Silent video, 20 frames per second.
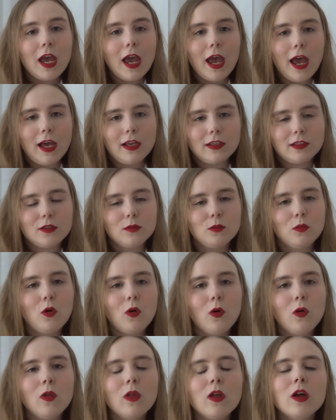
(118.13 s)
as the
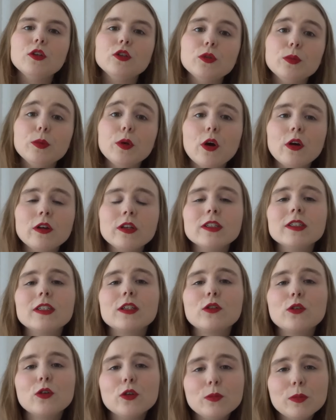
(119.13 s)
mole. To be honest,
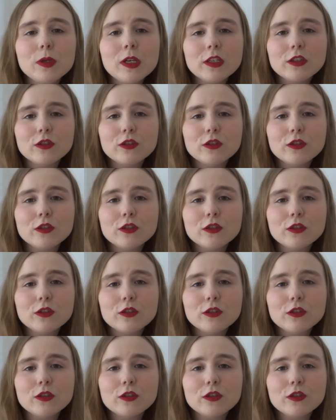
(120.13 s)
that could be a